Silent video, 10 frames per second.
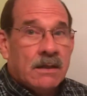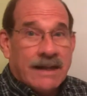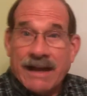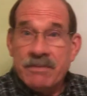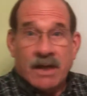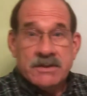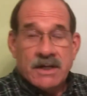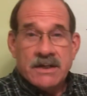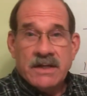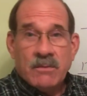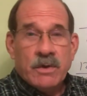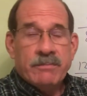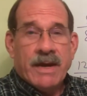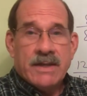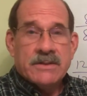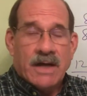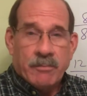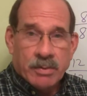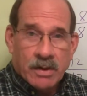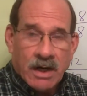I'm not done yet with my entire
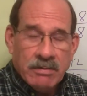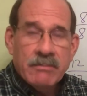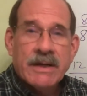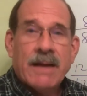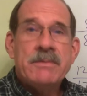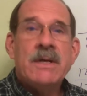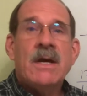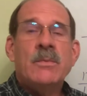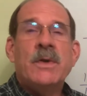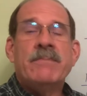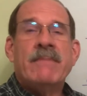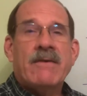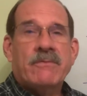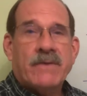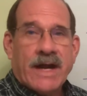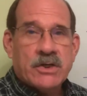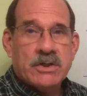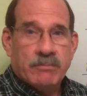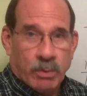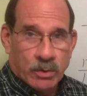problem, but I'm done with my
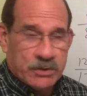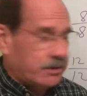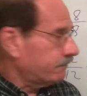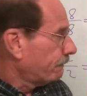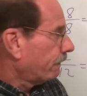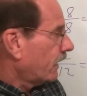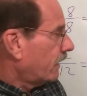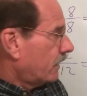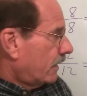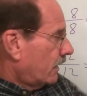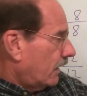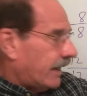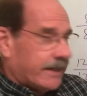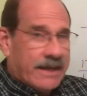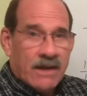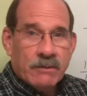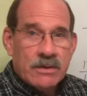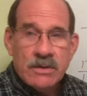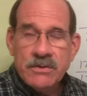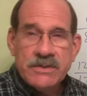fraction portion. I can't
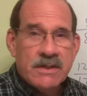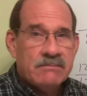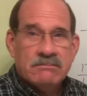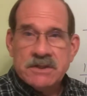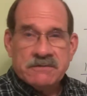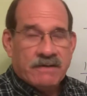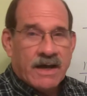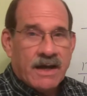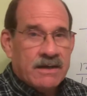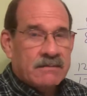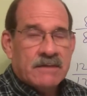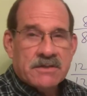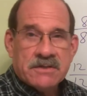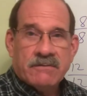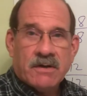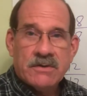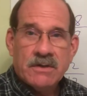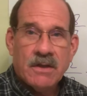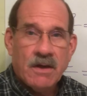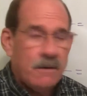reduce it, it's fine, that's as far as it'll
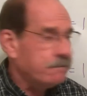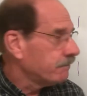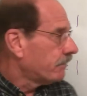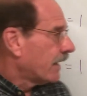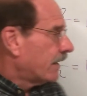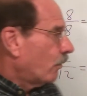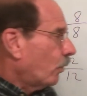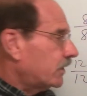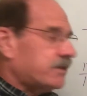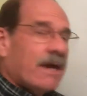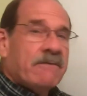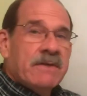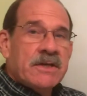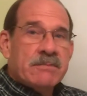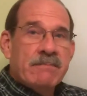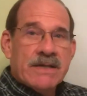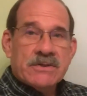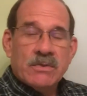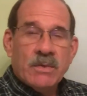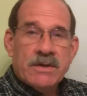go. Once I finish
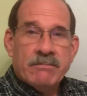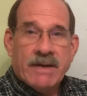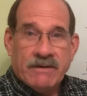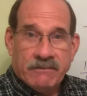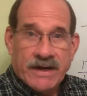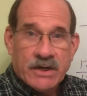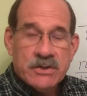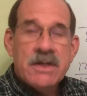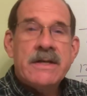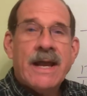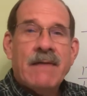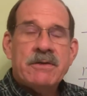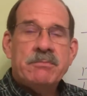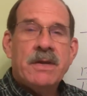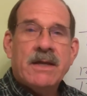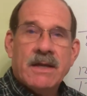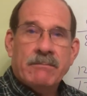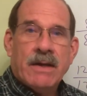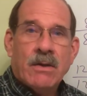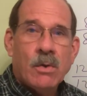messing with my fraction, now let's pick up
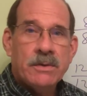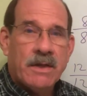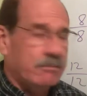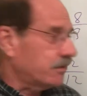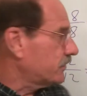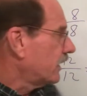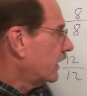my whole numbers.